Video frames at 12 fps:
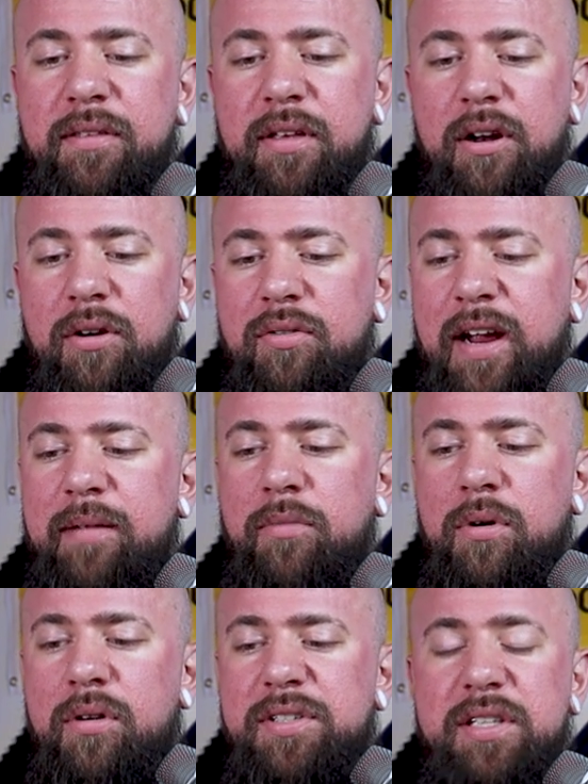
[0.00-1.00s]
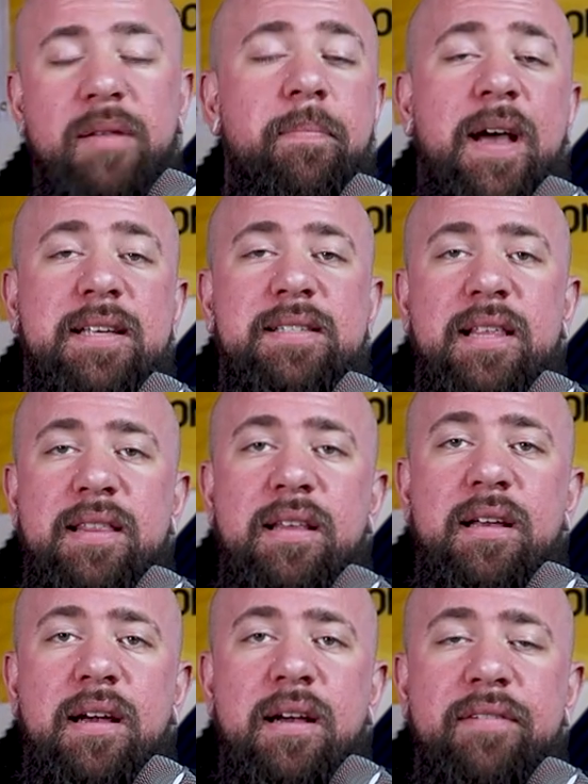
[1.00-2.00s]
you know, great morals and the best
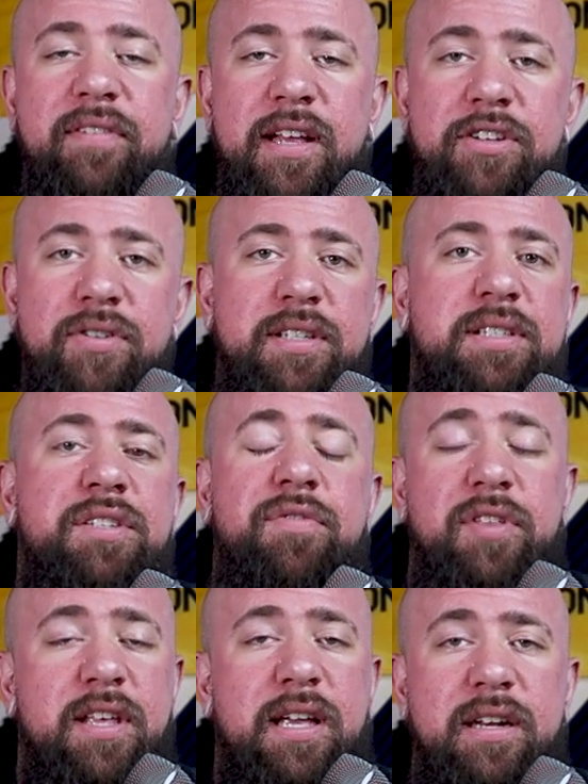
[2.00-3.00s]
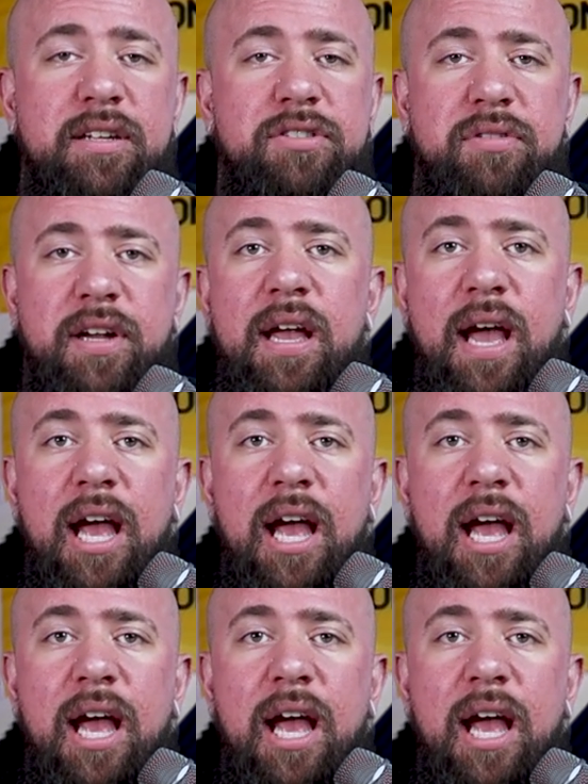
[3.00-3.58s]
of interests for the industry.